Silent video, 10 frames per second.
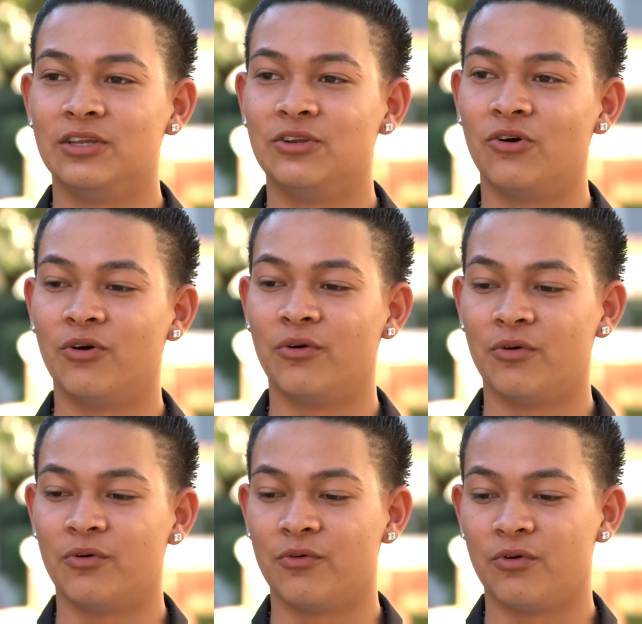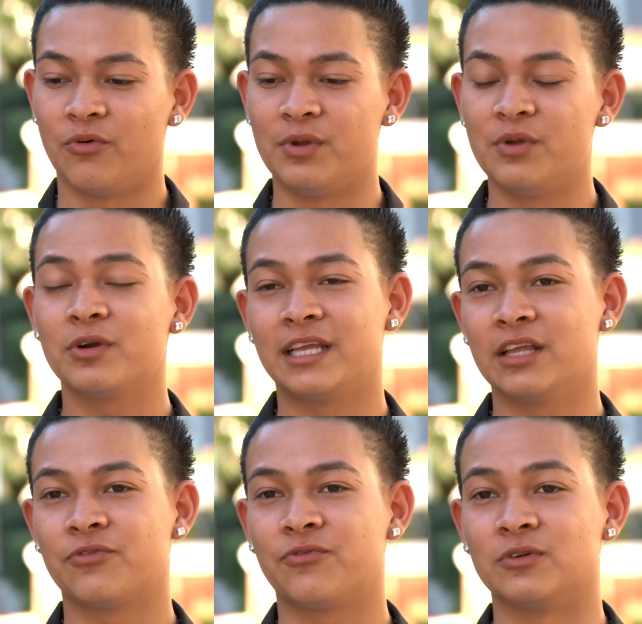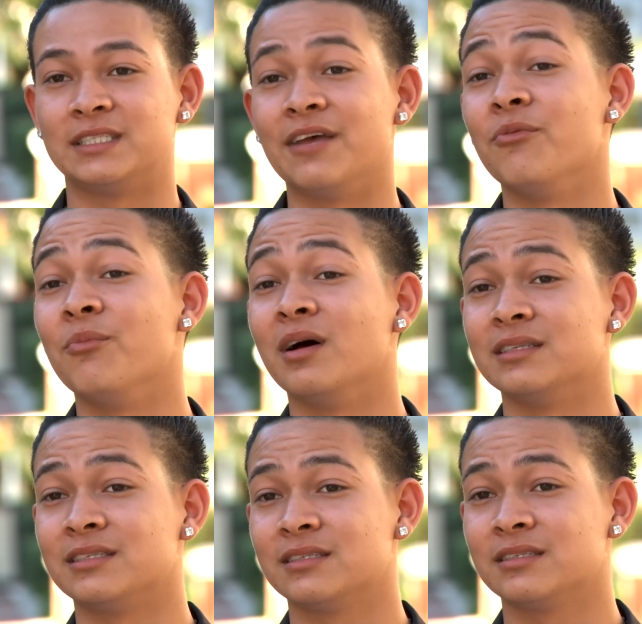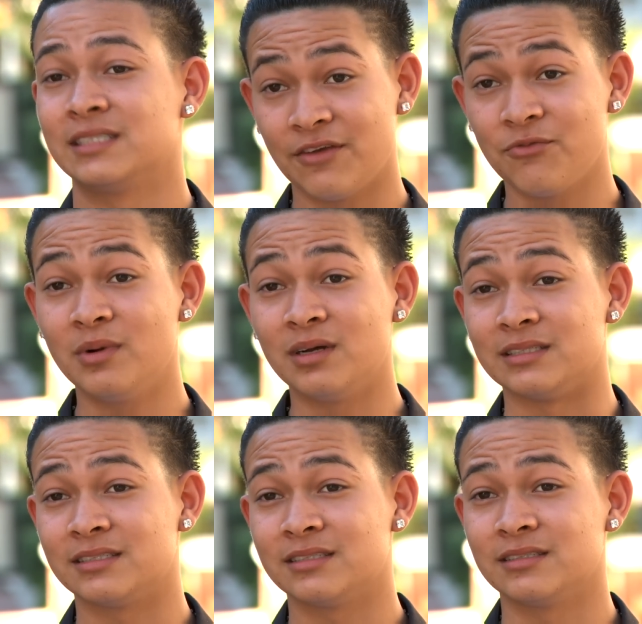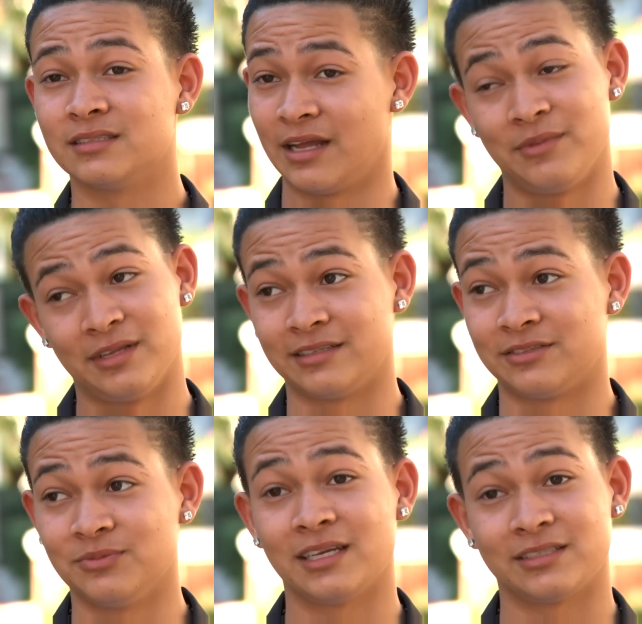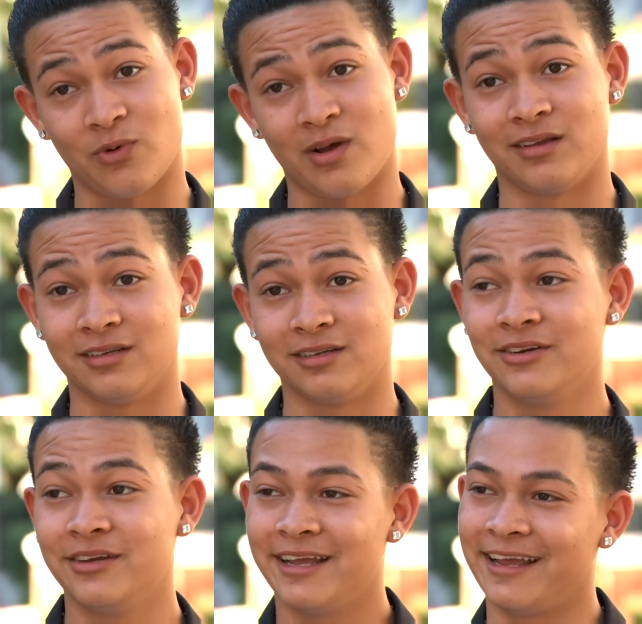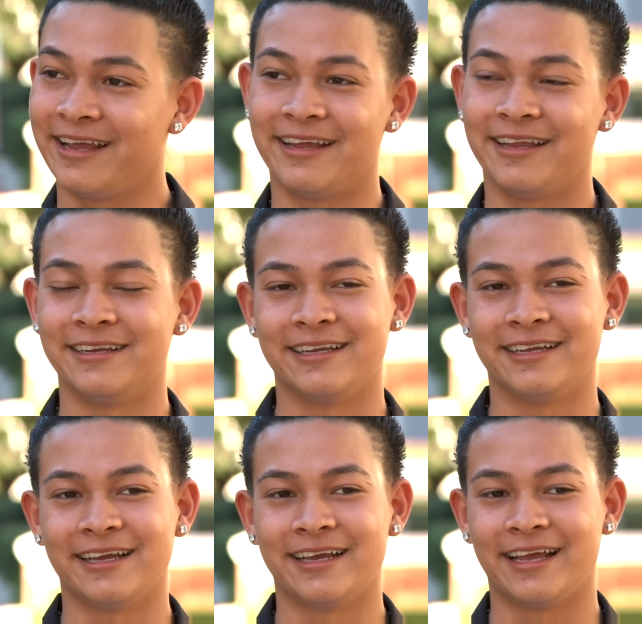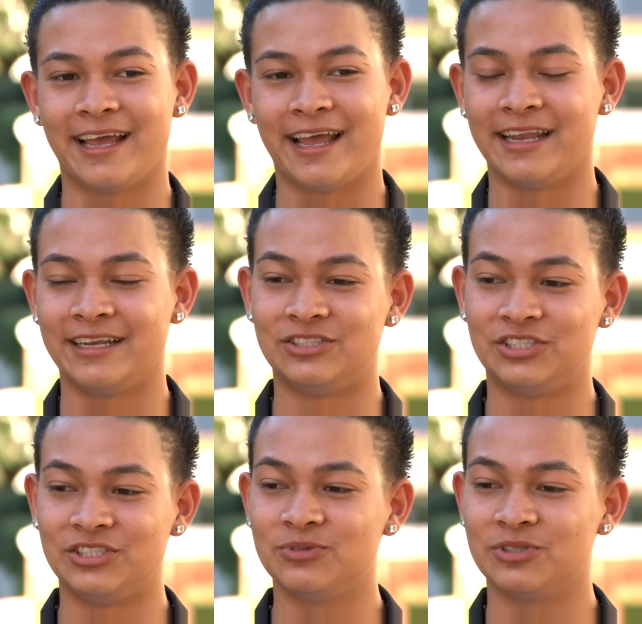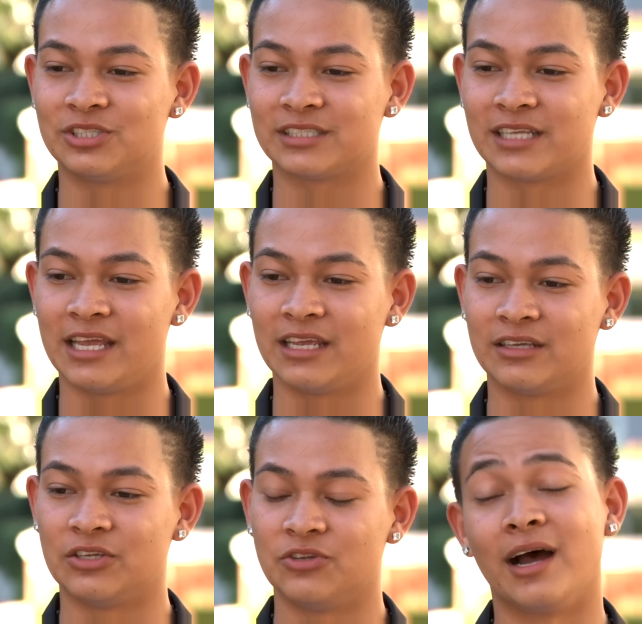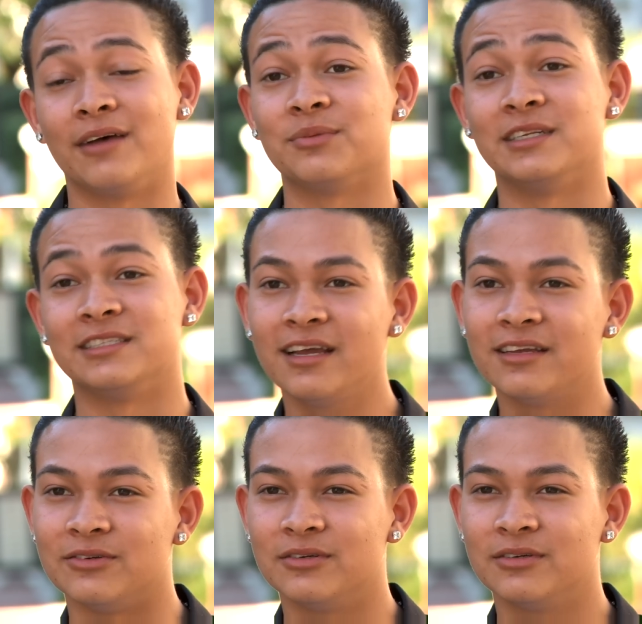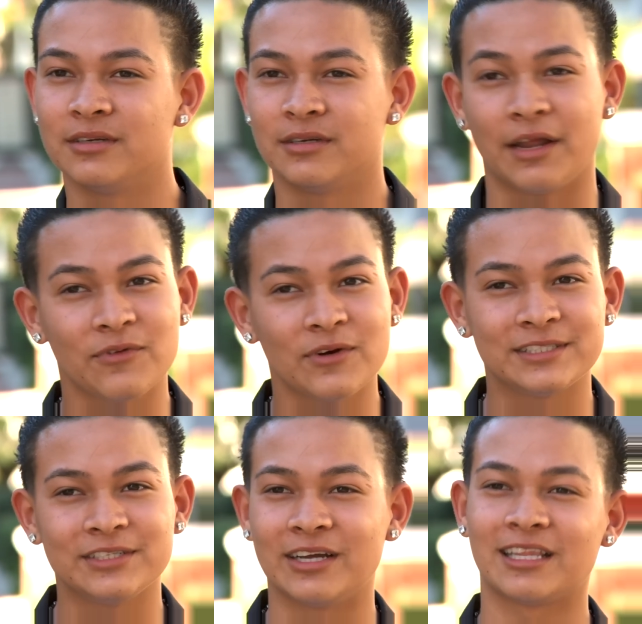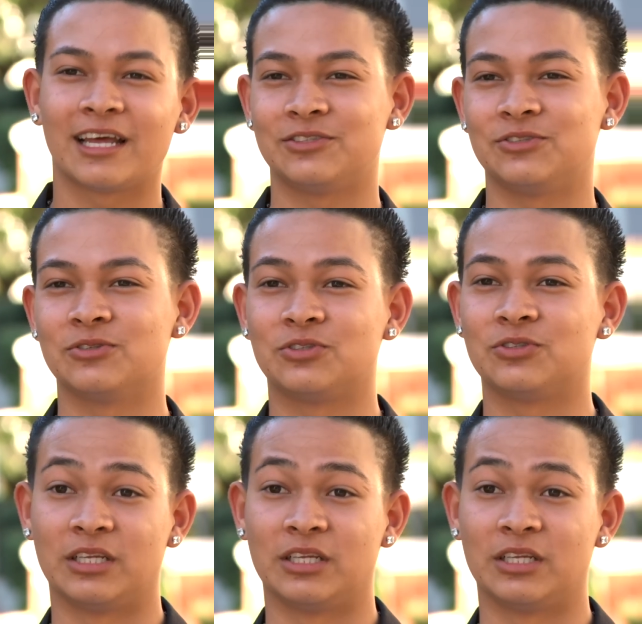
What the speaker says: you know, we were together for 7 months. 7 months. Now, I mean, that's a while, you know? And she was just like, you know, I have something to tell you. And at first, you know, I thought, you know,